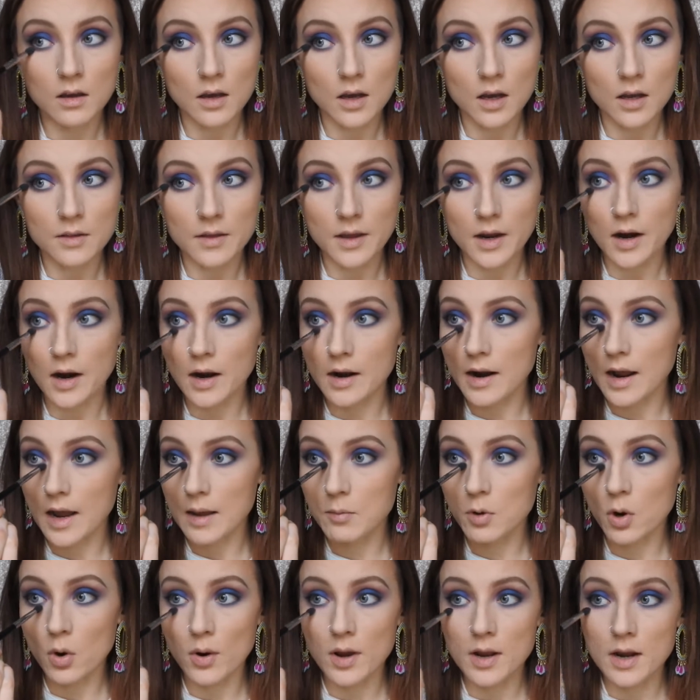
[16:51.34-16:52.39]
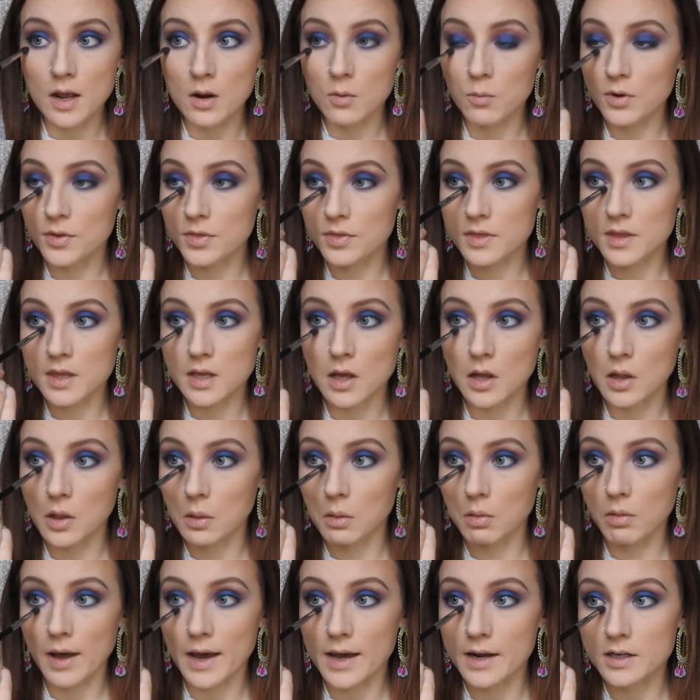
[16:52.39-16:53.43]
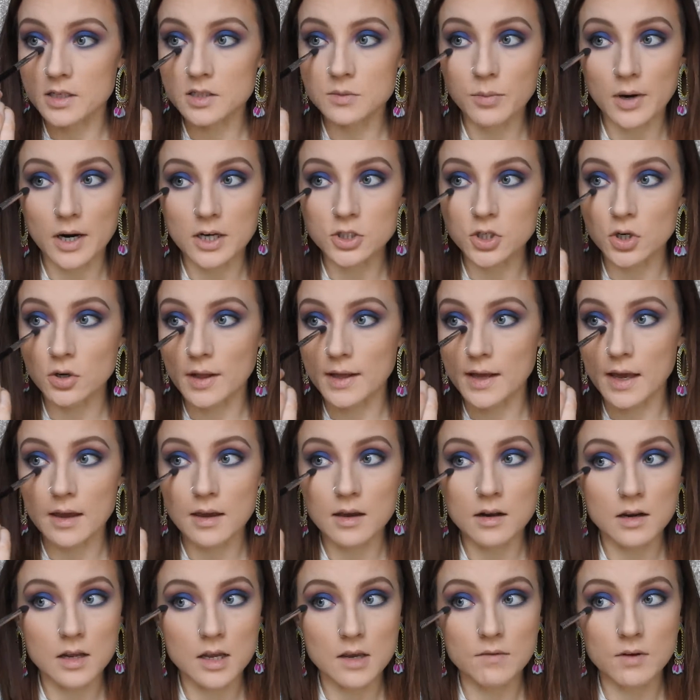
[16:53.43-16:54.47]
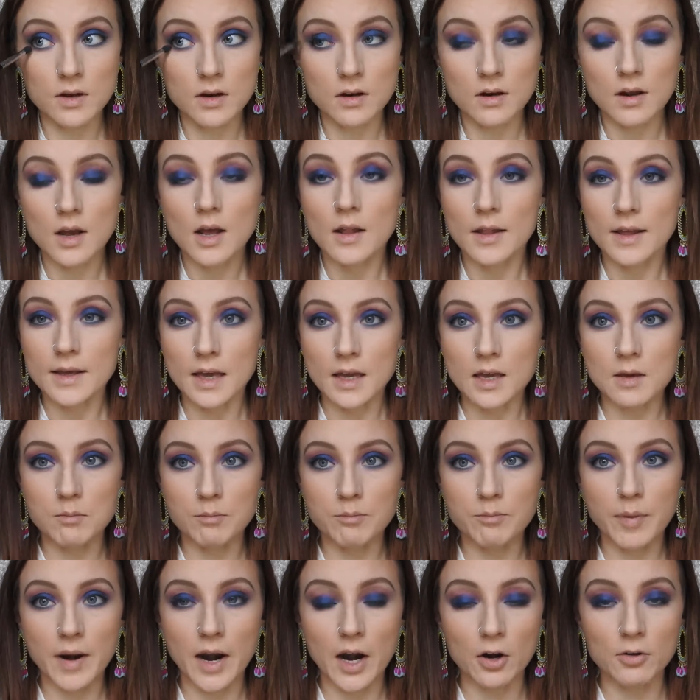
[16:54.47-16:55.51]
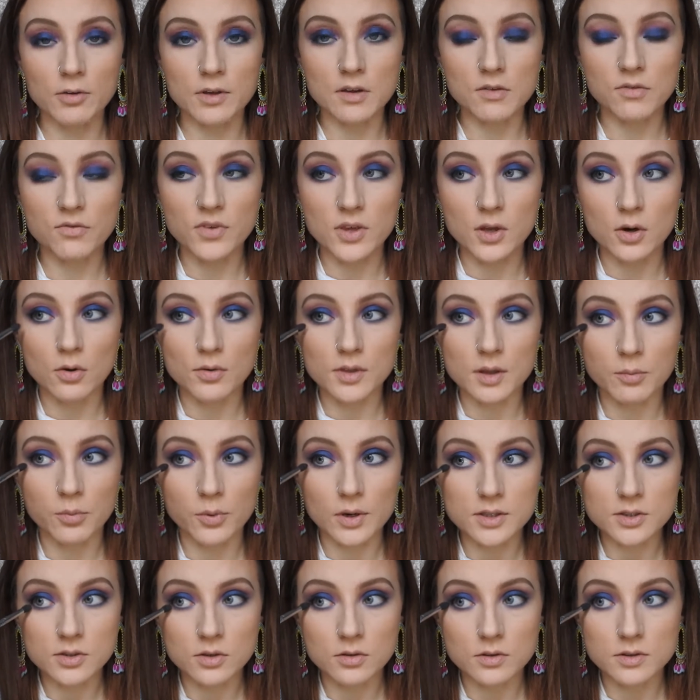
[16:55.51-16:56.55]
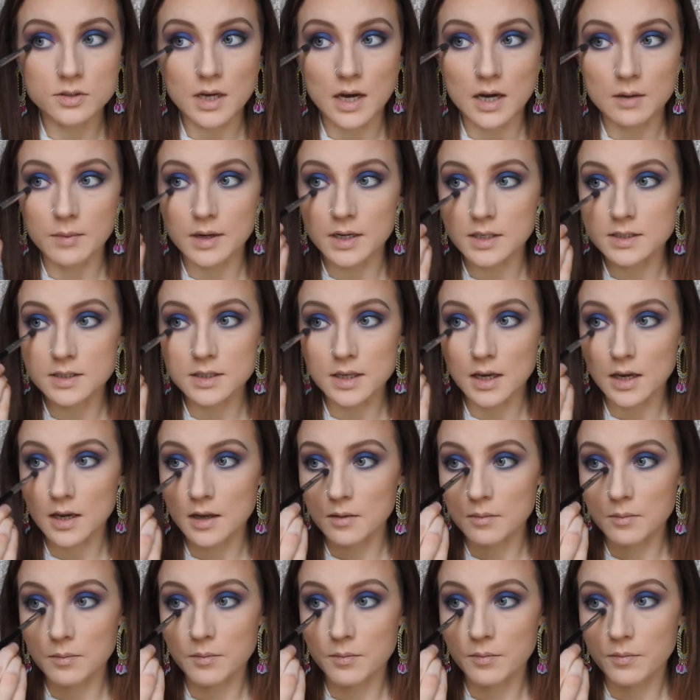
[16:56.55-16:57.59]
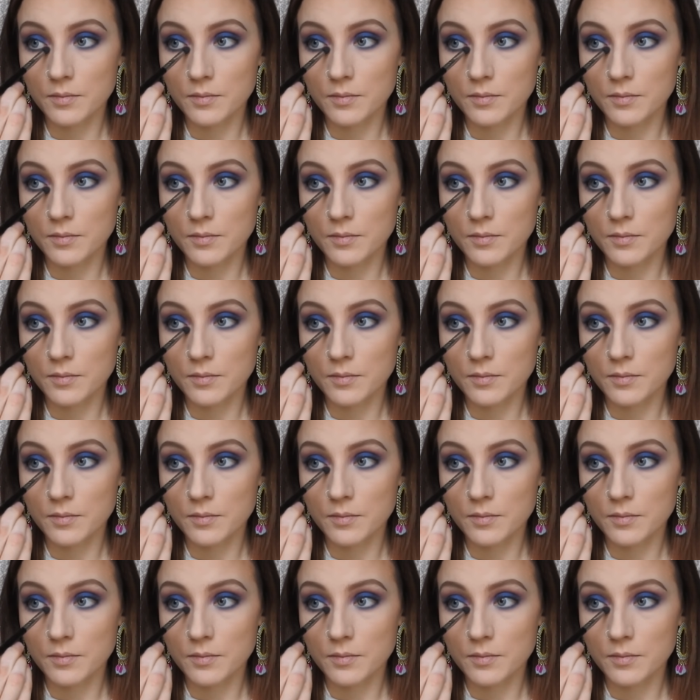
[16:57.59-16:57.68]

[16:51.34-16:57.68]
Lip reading: in there. And I'm going in with the lightest pressure, like I can barely feel the bristles on my skin.